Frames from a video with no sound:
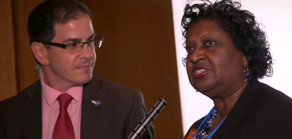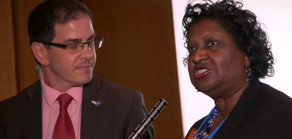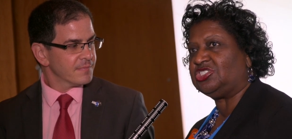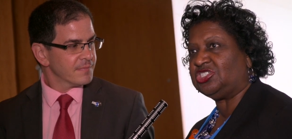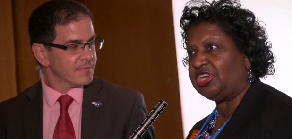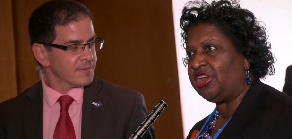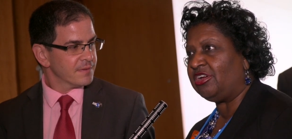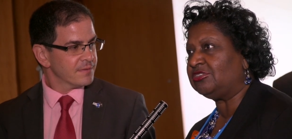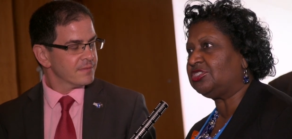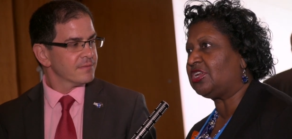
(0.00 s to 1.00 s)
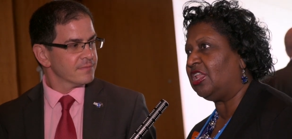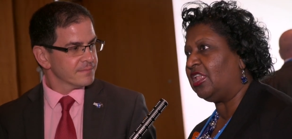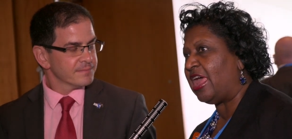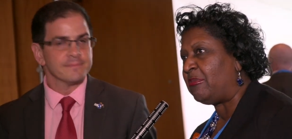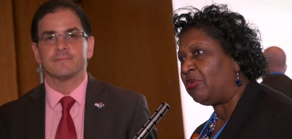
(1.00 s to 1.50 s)
Speaker 1: to share, to
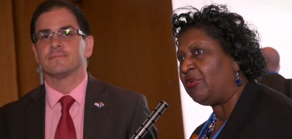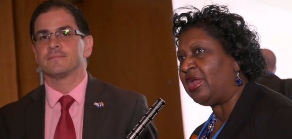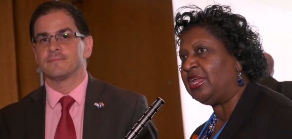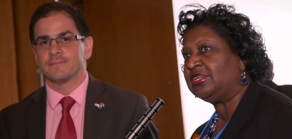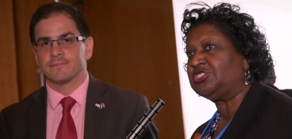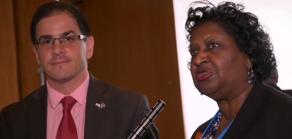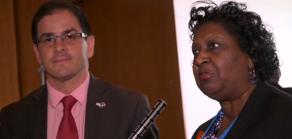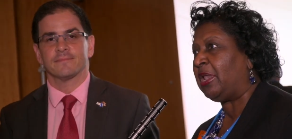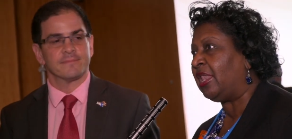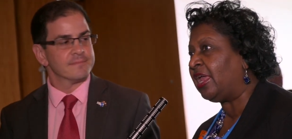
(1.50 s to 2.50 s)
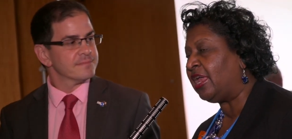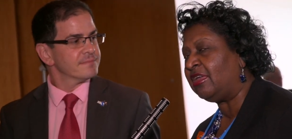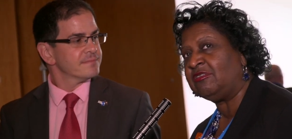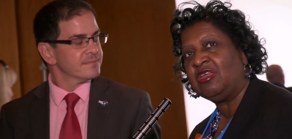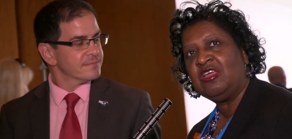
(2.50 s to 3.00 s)
collaborate, to
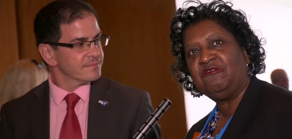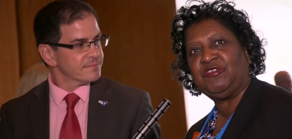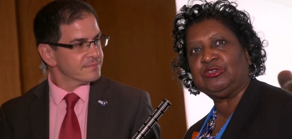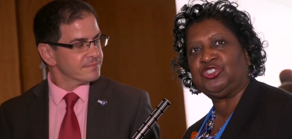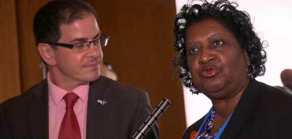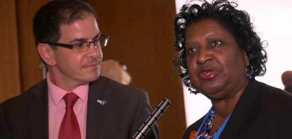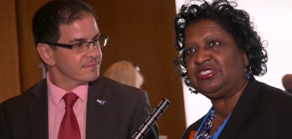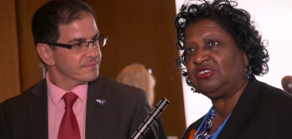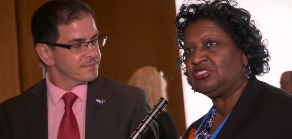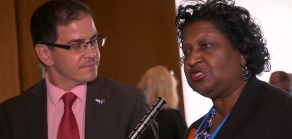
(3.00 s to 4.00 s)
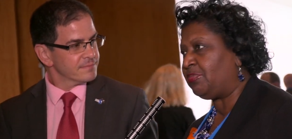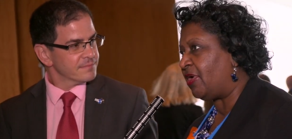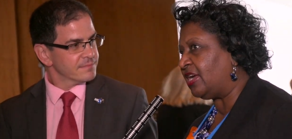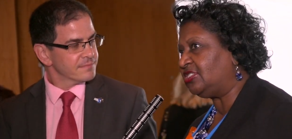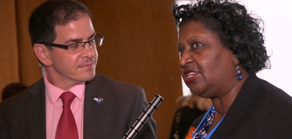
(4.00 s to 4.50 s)
plan future research
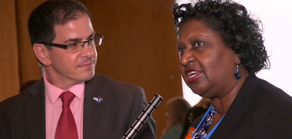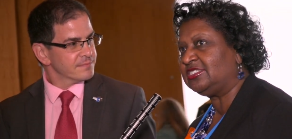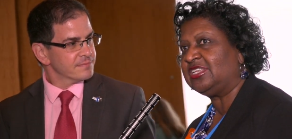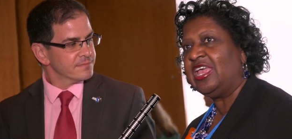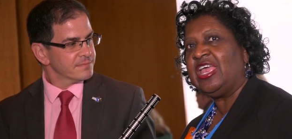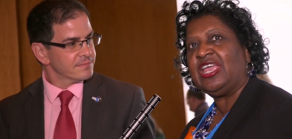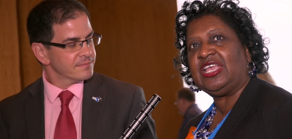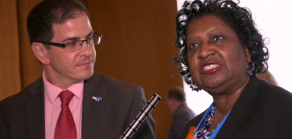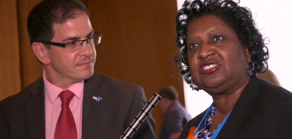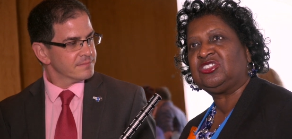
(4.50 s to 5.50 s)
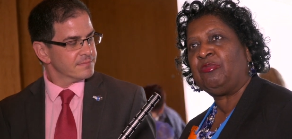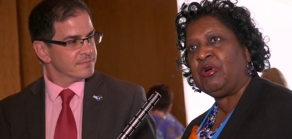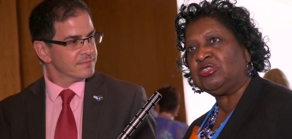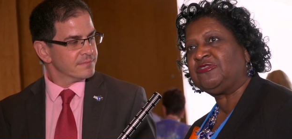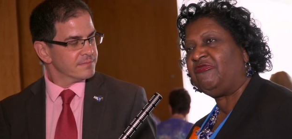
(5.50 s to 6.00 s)
projects. It's the
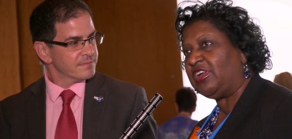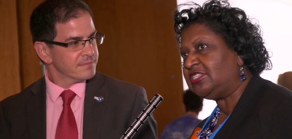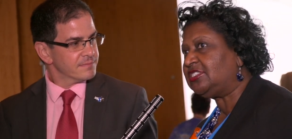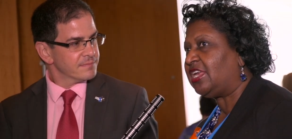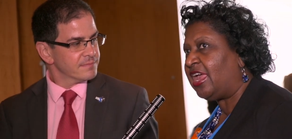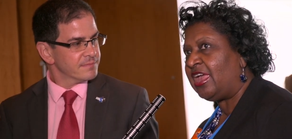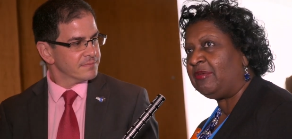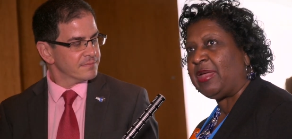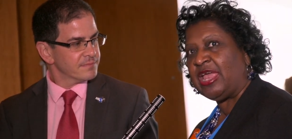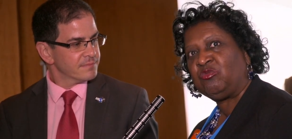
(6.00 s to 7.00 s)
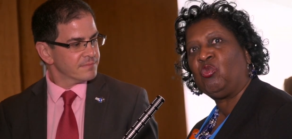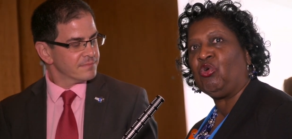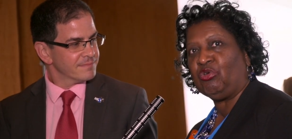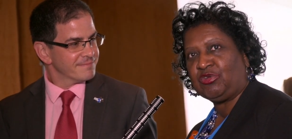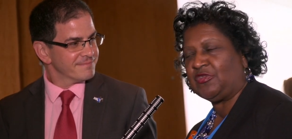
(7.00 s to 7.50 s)
most fun time at
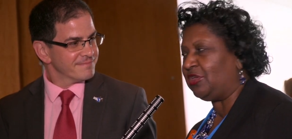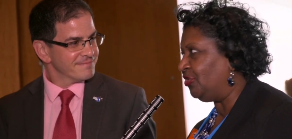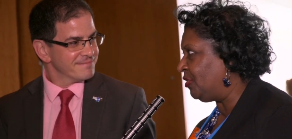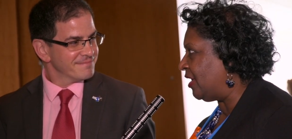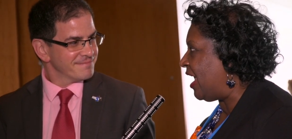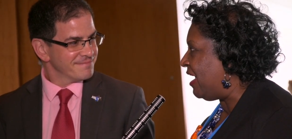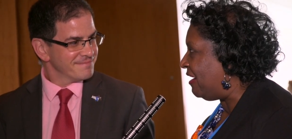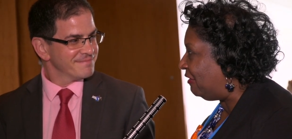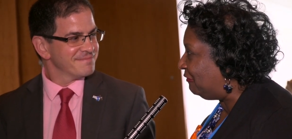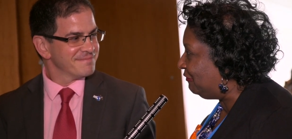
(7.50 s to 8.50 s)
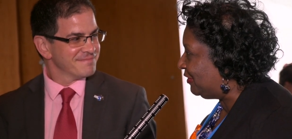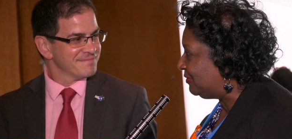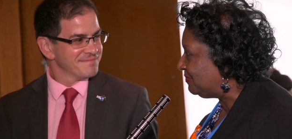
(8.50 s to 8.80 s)
work that you can have.